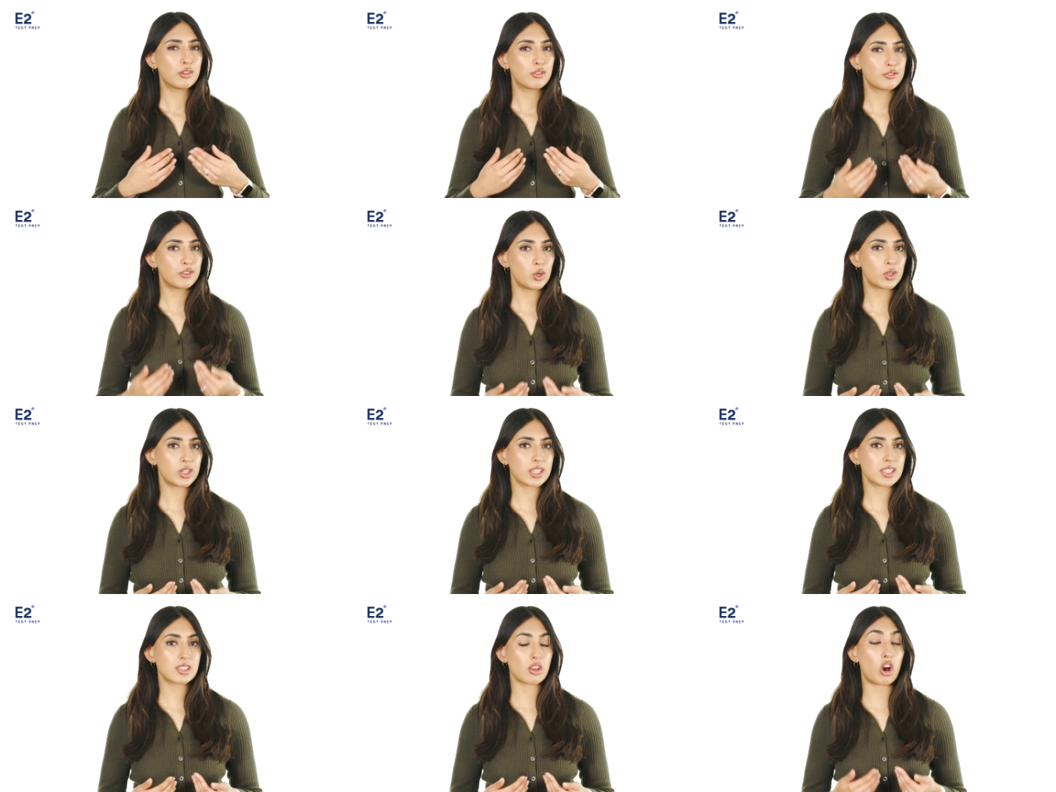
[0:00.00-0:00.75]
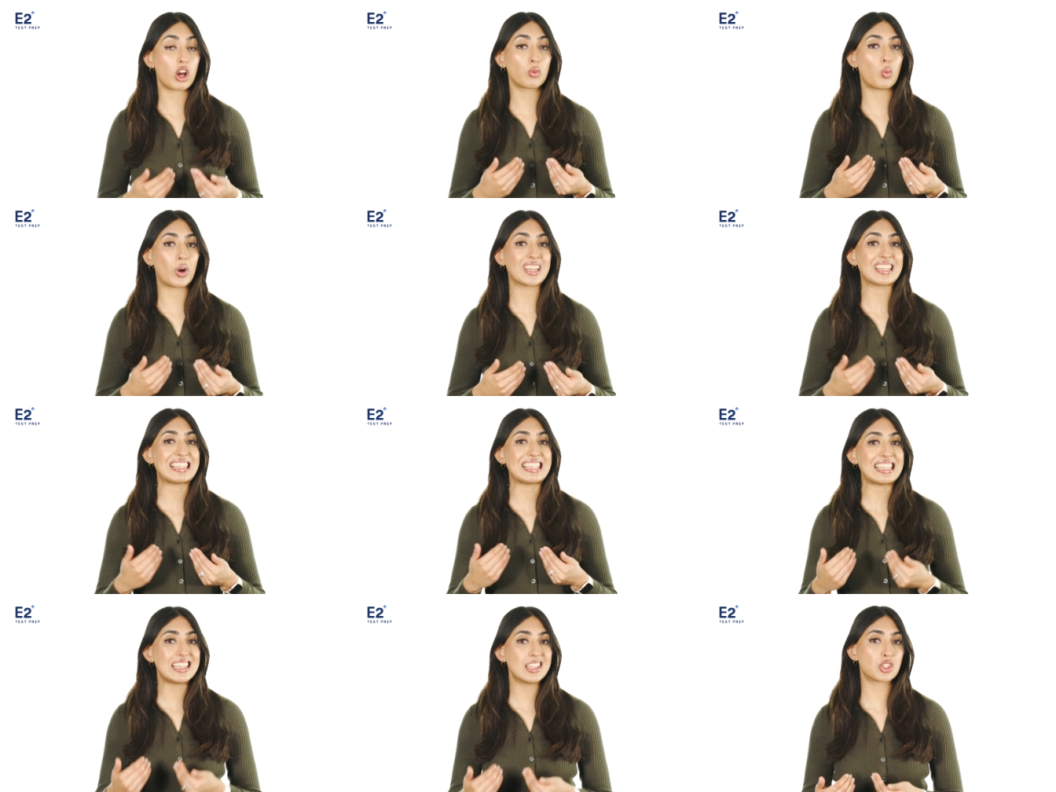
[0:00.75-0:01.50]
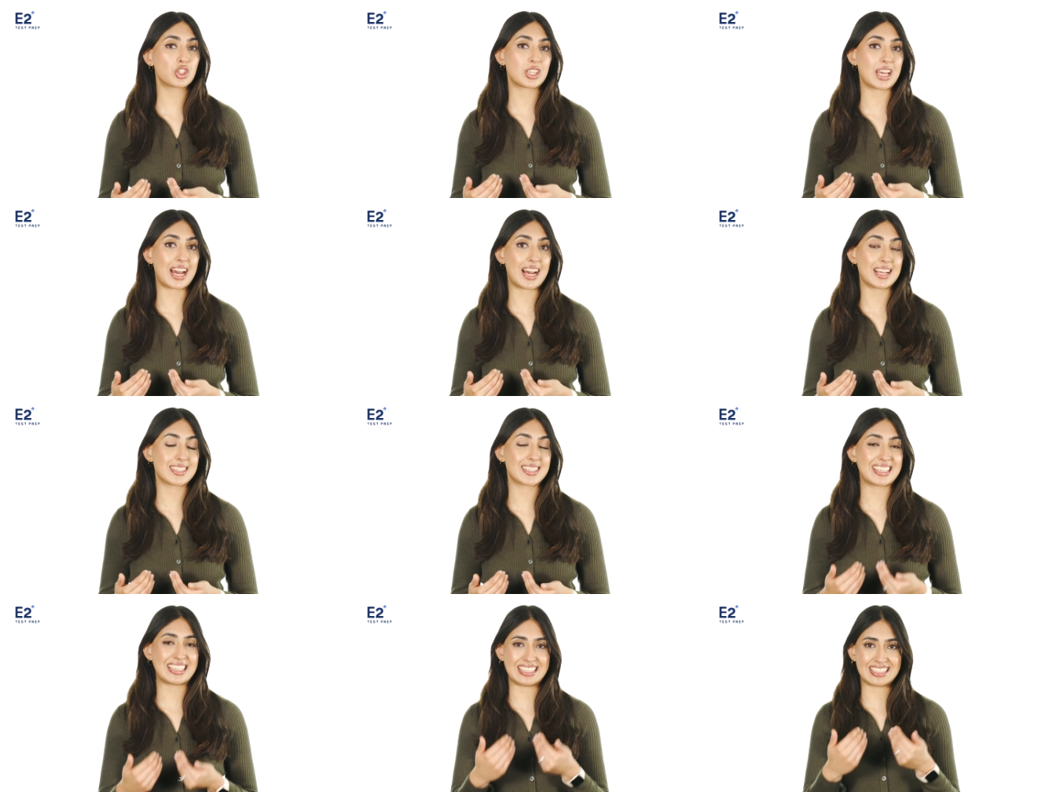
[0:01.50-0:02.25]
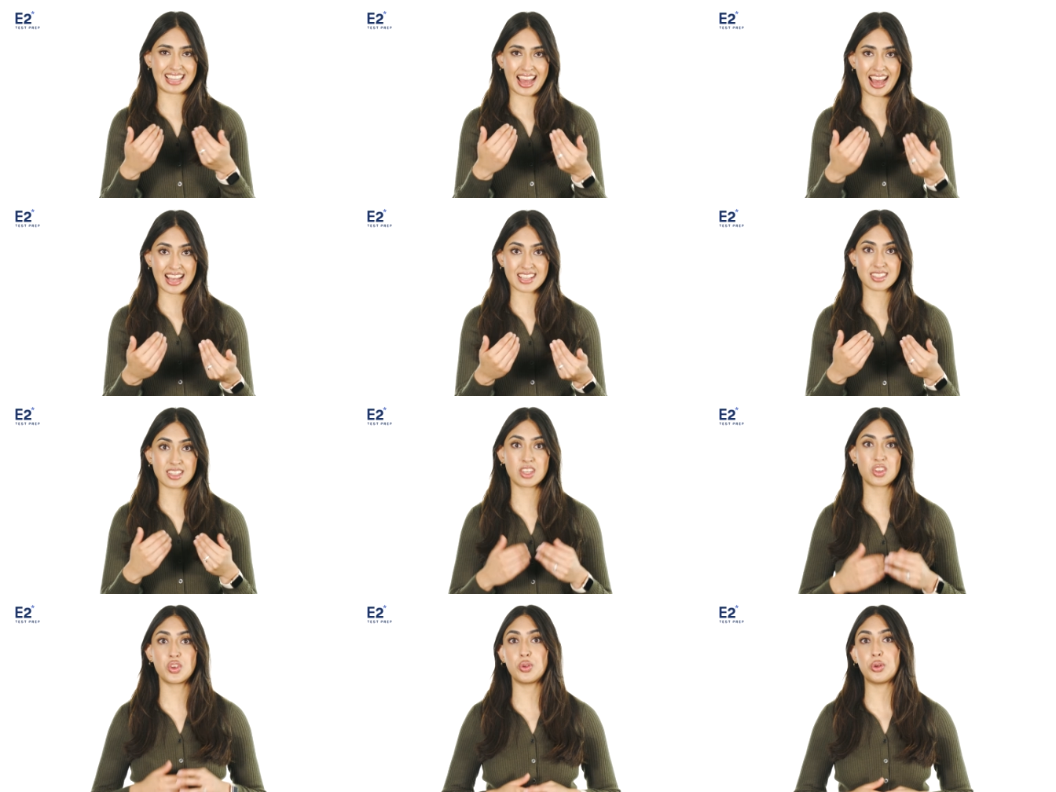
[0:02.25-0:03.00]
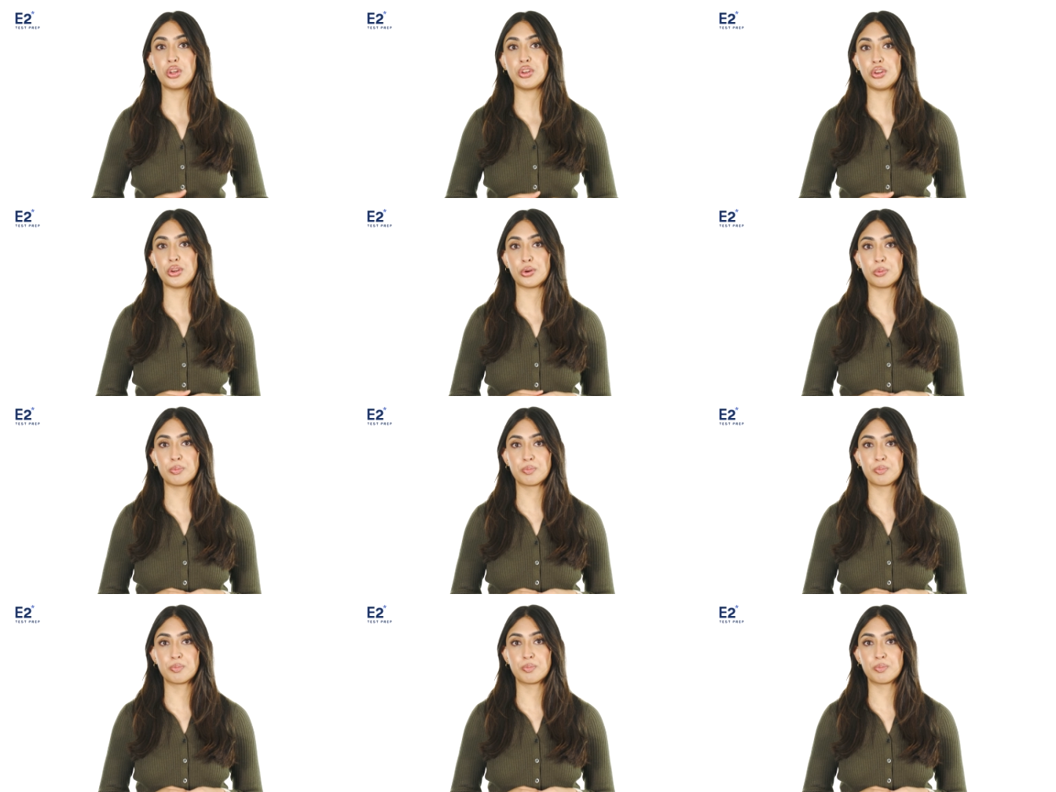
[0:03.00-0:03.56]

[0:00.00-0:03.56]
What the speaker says: Focus on what each task is asking you to do.